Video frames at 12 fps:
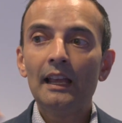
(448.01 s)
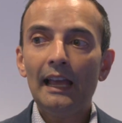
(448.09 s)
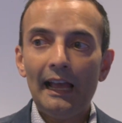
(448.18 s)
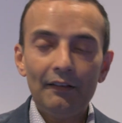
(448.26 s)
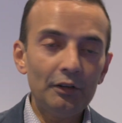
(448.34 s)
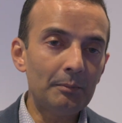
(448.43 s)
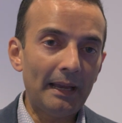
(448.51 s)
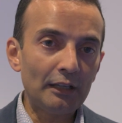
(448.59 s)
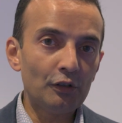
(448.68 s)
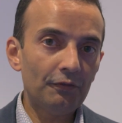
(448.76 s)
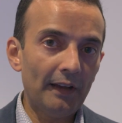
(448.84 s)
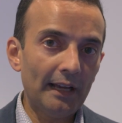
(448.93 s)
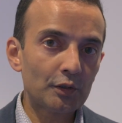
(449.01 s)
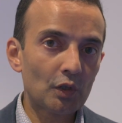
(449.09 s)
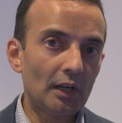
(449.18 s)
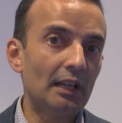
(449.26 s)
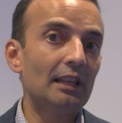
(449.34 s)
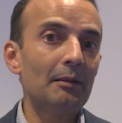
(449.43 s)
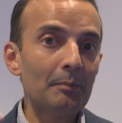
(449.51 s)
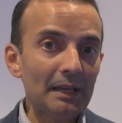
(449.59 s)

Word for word: have it manufactured, and in the